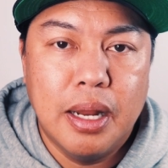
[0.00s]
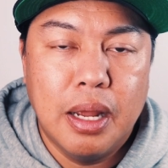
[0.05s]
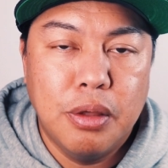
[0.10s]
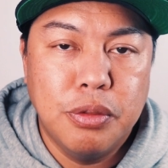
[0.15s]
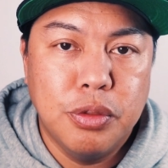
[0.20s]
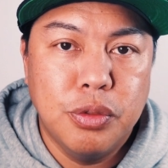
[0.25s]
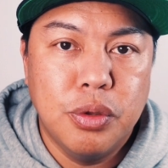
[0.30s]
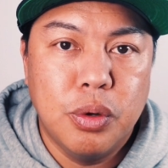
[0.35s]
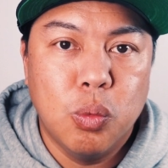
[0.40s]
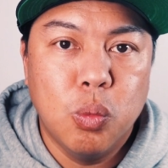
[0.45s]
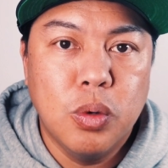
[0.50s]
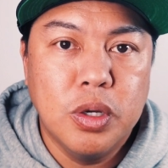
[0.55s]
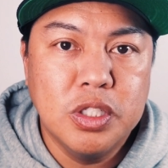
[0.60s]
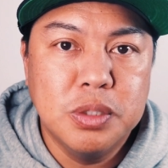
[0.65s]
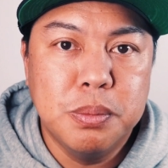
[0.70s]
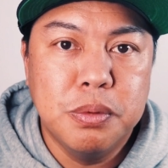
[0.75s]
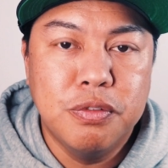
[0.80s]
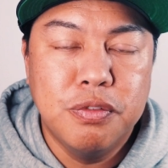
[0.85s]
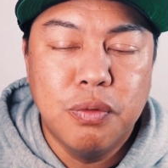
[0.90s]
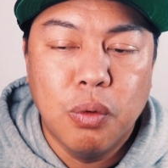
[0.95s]
now than there was
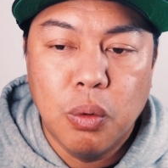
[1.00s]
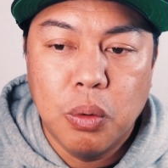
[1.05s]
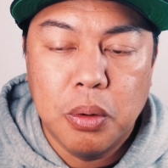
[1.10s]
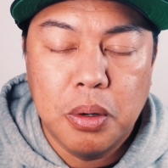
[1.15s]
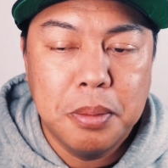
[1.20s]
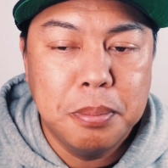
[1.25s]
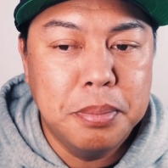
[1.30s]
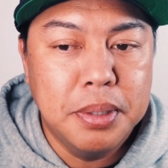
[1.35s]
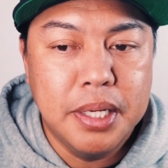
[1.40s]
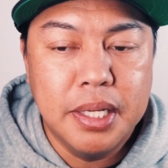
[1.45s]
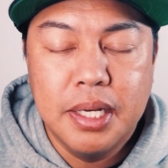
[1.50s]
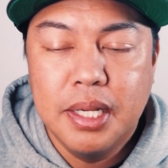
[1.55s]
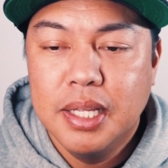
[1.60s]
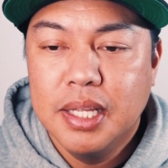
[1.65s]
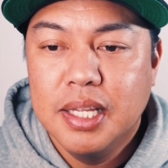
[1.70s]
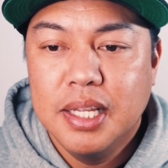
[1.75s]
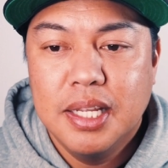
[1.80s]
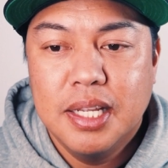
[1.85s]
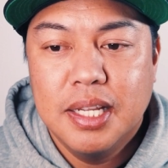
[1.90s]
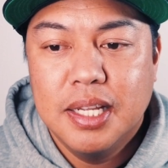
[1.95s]
before, but
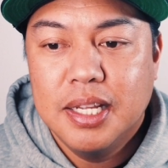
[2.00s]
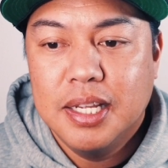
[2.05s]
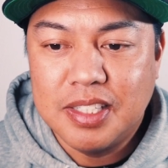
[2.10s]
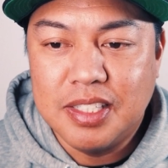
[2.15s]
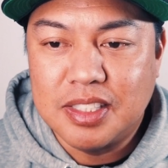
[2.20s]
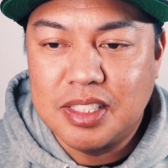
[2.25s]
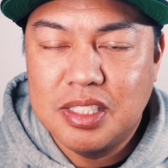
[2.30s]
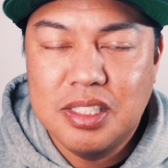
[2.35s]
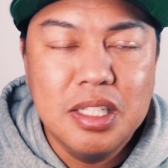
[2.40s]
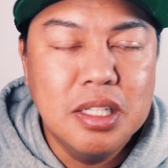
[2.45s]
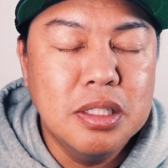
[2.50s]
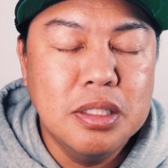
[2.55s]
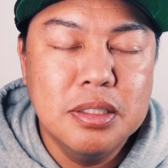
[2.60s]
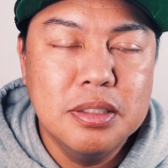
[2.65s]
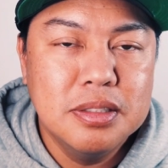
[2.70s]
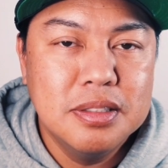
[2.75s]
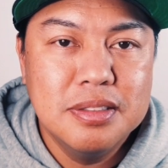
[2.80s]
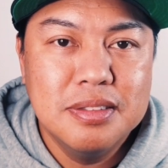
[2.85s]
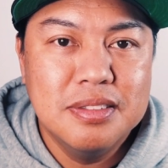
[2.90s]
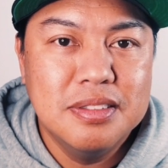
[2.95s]
it's
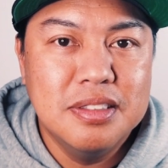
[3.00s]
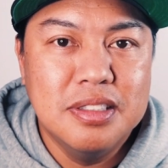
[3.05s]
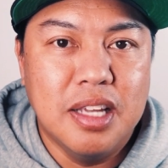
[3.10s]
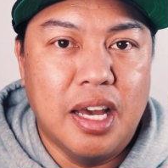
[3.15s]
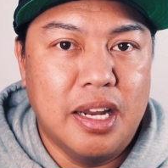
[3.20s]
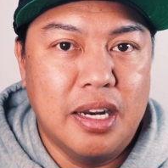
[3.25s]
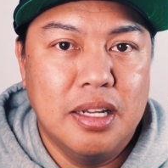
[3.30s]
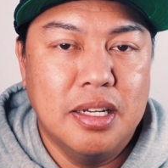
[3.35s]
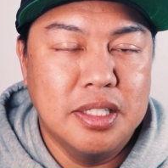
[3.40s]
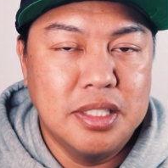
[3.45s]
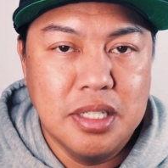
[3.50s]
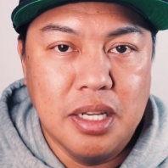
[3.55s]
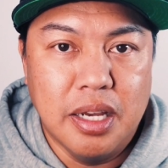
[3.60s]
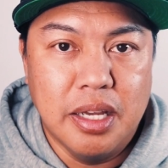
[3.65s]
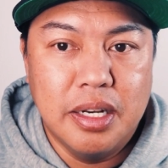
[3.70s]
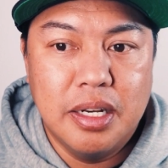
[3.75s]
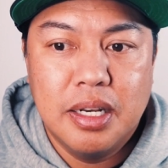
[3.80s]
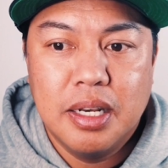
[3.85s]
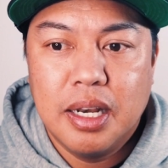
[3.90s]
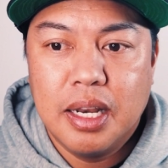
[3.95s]
still not a ton.